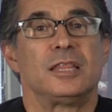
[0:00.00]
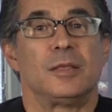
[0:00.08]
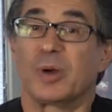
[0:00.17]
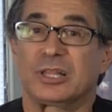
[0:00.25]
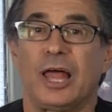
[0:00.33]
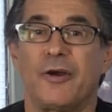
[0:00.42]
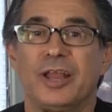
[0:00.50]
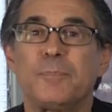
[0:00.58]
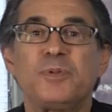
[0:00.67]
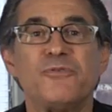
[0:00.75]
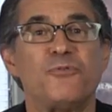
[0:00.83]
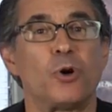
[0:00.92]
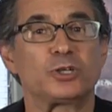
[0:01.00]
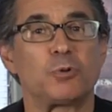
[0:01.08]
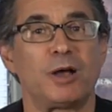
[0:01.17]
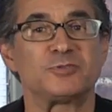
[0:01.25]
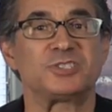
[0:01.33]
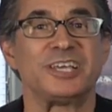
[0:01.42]
The McLaren
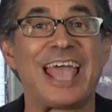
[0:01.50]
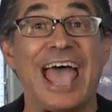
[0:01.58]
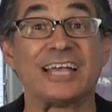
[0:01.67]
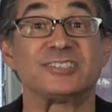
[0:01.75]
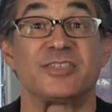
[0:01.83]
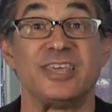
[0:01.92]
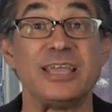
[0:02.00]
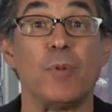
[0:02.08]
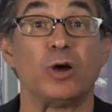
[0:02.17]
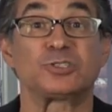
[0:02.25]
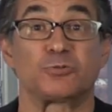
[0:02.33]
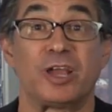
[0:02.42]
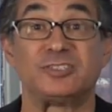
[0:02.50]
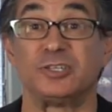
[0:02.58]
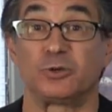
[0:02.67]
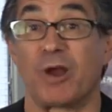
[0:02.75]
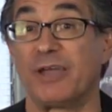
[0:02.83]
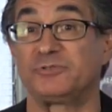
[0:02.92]
MP412C has the most
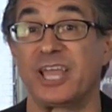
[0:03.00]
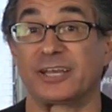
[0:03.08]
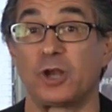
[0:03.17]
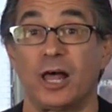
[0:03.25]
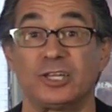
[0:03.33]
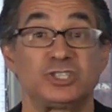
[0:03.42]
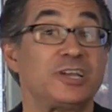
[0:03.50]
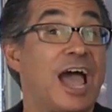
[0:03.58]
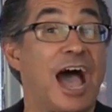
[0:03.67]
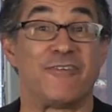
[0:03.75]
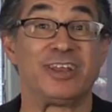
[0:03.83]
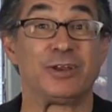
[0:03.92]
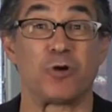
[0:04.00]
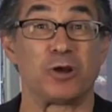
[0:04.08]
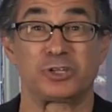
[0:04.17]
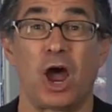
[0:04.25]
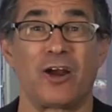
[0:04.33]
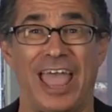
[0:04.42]
racing derived technology of any
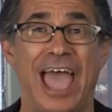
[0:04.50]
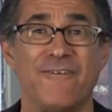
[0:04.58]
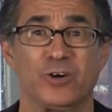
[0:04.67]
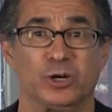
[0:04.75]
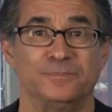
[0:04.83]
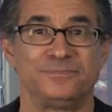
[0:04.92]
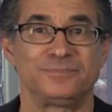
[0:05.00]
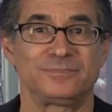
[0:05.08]
road car ever.